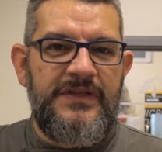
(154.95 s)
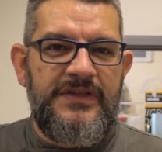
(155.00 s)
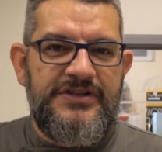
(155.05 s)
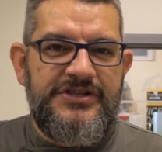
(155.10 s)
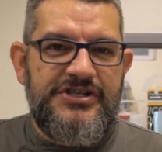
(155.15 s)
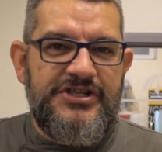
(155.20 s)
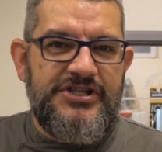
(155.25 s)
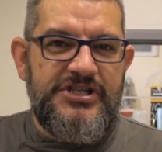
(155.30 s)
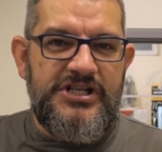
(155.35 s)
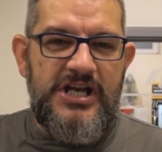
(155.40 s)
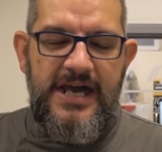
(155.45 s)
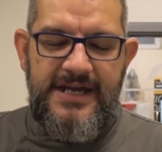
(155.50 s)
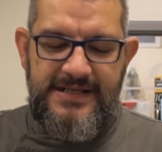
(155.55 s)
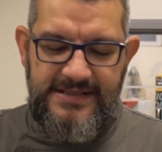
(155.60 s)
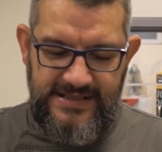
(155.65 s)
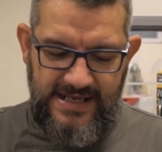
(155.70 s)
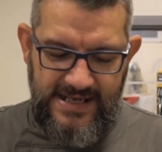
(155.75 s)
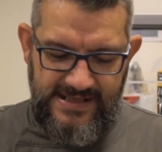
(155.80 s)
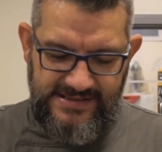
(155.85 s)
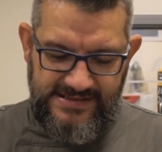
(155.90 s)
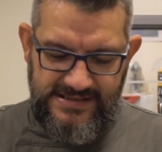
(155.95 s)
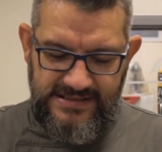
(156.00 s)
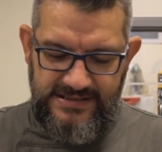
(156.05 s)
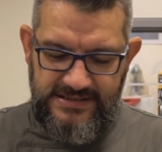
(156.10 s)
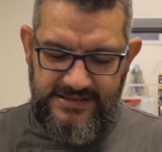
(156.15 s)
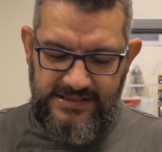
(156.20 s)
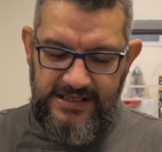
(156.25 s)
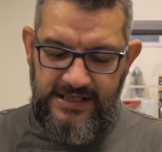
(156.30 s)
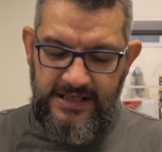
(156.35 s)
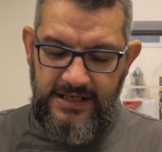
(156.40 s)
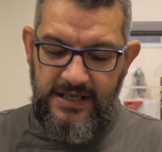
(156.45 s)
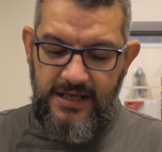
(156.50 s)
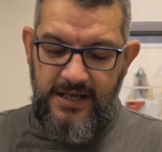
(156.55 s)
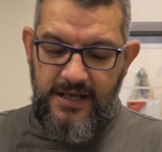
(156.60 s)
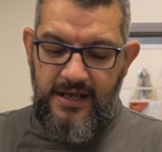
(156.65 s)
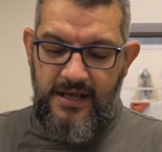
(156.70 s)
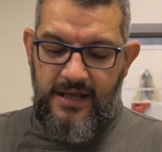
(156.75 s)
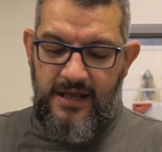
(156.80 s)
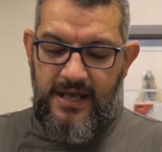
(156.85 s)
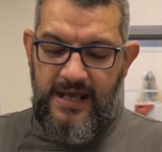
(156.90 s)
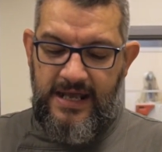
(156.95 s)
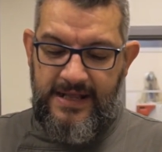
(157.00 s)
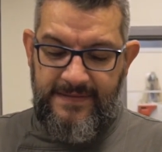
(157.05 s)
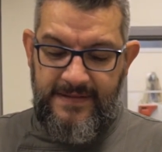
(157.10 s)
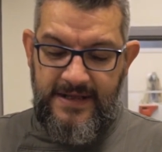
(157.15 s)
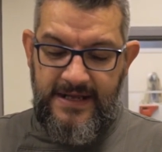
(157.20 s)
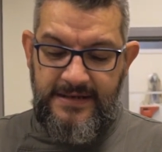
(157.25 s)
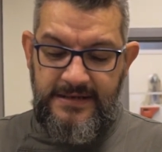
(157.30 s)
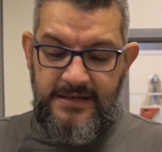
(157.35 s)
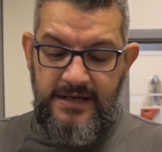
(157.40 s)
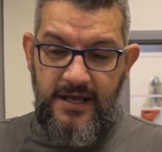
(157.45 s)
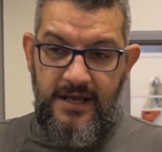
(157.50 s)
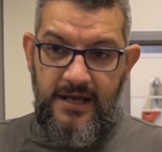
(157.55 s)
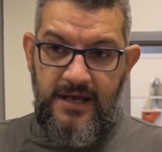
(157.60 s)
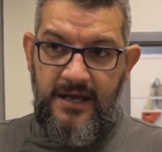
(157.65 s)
slight acidity, and then